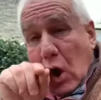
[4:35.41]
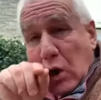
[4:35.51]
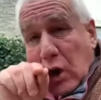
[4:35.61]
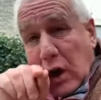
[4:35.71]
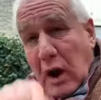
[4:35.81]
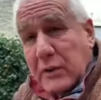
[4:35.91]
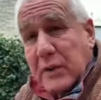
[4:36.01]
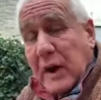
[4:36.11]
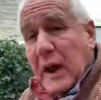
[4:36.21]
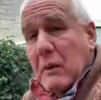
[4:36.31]
you can't
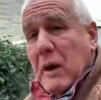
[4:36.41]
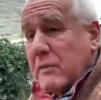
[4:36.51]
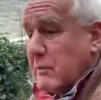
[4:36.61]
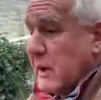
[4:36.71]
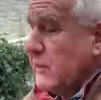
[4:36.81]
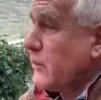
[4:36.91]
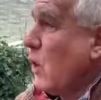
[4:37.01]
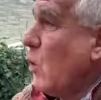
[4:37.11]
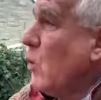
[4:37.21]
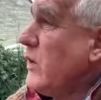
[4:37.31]
take that away from us.
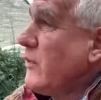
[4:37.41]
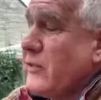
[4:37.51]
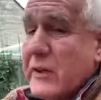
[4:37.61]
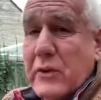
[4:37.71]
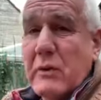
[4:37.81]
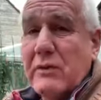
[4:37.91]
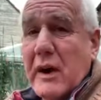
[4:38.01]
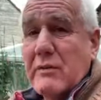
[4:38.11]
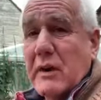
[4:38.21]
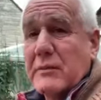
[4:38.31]
We just did you a
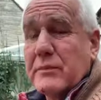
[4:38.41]
favour.